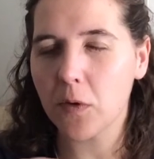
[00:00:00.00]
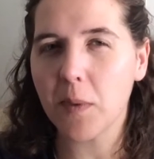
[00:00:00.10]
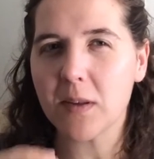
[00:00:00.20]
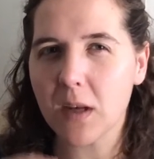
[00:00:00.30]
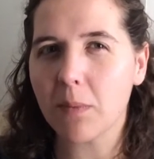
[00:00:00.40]

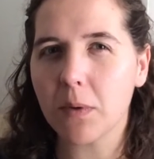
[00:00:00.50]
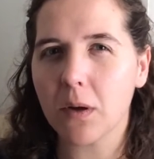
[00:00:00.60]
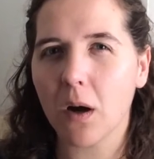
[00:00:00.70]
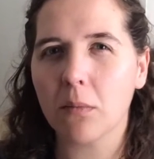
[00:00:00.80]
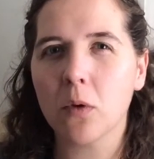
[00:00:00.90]
my staple
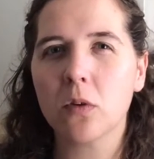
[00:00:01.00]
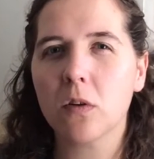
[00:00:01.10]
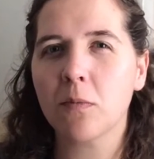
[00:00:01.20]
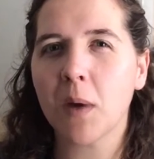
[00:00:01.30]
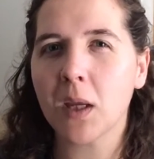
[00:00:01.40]
yarn.
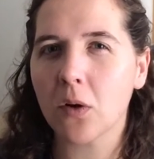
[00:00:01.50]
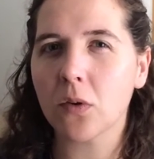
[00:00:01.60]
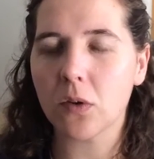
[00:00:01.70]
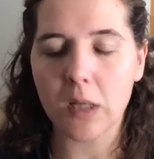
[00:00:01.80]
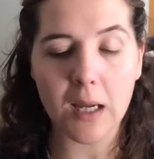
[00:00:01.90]
Most of my
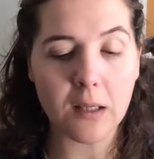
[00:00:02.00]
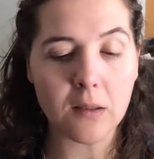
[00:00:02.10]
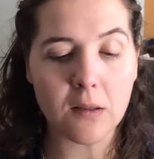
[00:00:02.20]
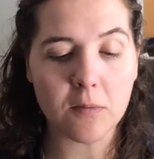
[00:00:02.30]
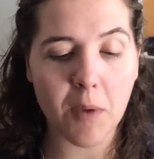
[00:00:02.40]
yarns are dyed in
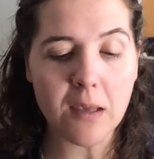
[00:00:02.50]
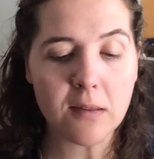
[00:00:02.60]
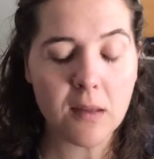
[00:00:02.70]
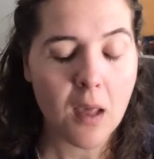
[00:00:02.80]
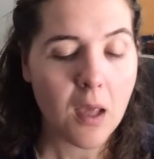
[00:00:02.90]
this
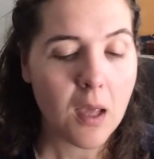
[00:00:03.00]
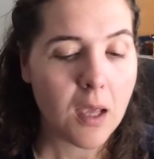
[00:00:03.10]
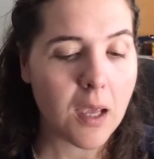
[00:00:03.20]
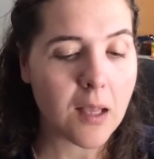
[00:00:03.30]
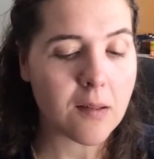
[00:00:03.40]
base.
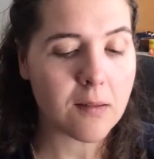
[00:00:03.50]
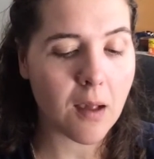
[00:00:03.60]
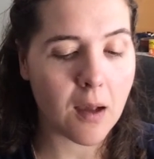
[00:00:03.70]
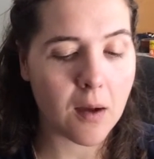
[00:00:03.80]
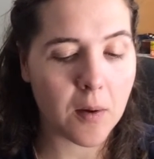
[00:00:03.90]
It's,
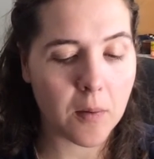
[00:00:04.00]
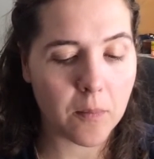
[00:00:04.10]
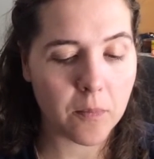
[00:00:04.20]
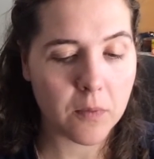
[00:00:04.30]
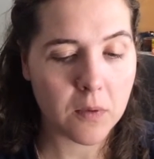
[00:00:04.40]
again,
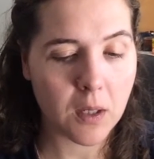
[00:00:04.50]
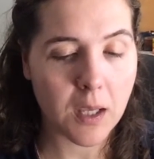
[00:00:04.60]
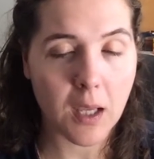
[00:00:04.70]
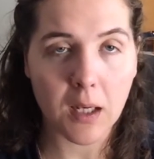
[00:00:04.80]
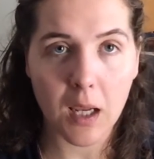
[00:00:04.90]

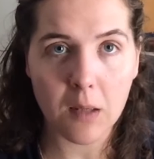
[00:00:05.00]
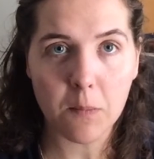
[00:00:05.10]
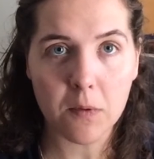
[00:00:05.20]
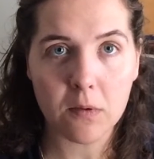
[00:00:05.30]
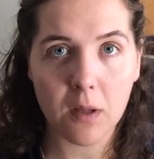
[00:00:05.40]

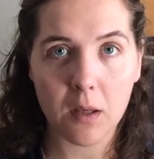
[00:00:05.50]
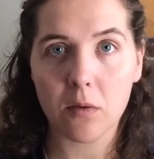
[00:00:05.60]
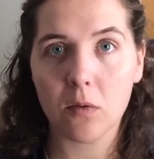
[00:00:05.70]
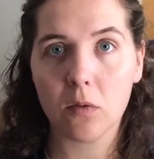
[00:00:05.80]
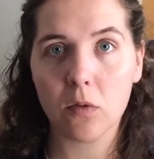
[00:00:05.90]
80%
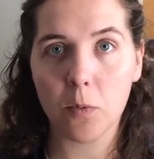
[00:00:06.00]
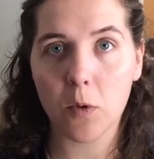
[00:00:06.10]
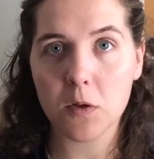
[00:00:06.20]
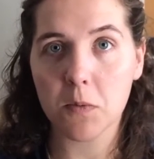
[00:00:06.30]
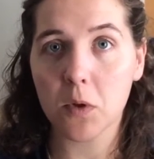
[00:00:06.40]

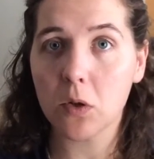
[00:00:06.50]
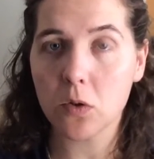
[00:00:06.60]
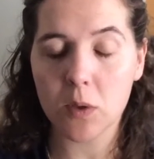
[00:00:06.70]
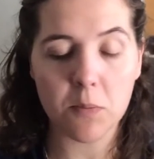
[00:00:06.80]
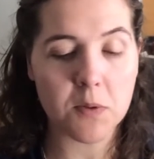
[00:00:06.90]
superwash merino,
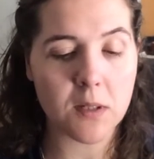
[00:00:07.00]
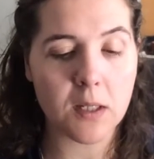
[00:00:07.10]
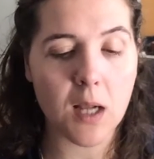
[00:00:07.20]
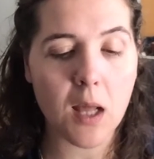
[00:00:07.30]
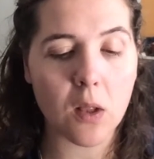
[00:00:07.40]

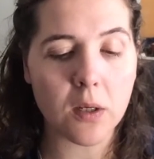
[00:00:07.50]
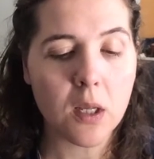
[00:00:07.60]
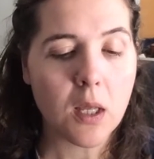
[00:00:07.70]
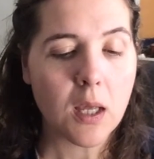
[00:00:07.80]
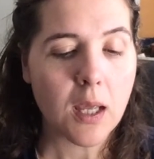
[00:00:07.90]
20% nylon,
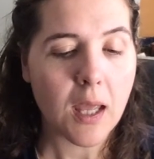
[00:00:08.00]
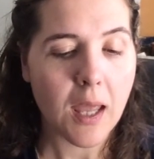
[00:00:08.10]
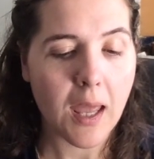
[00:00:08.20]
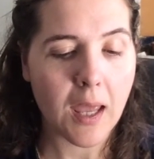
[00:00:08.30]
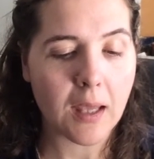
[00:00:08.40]

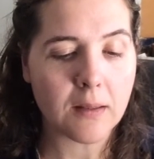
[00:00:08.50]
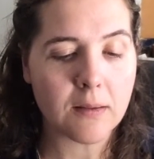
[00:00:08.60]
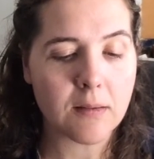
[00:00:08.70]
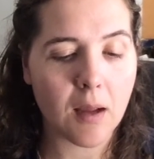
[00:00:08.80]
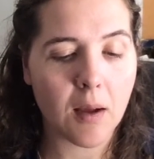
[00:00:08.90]
and